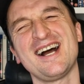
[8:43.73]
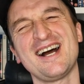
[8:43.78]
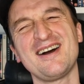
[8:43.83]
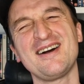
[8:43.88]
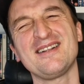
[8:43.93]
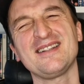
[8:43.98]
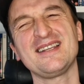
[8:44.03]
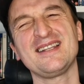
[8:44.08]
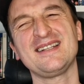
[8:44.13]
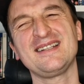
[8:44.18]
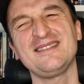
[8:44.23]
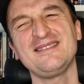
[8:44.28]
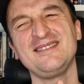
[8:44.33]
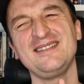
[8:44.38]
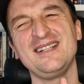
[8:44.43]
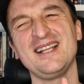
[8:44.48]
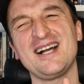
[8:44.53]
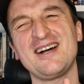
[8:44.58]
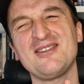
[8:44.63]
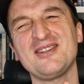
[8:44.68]
how
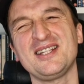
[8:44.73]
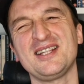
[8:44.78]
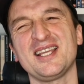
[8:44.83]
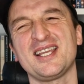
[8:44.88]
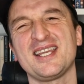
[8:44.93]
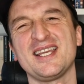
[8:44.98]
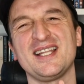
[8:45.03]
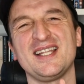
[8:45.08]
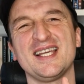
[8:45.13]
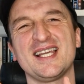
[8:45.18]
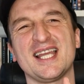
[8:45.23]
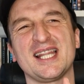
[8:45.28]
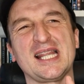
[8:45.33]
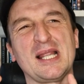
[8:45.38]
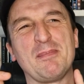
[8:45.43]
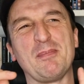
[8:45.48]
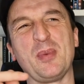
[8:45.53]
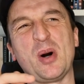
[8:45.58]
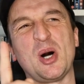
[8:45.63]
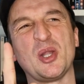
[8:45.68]
did the killer get
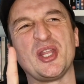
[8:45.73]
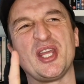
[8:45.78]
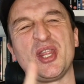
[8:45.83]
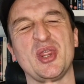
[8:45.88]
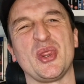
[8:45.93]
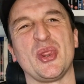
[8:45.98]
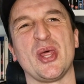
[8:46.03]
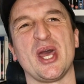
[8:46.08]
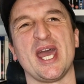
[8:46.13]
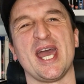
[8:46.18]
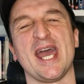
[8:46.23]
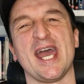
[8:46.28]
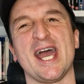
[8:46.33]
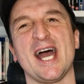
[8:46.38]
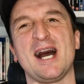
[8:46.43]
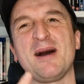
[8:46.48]
the body there?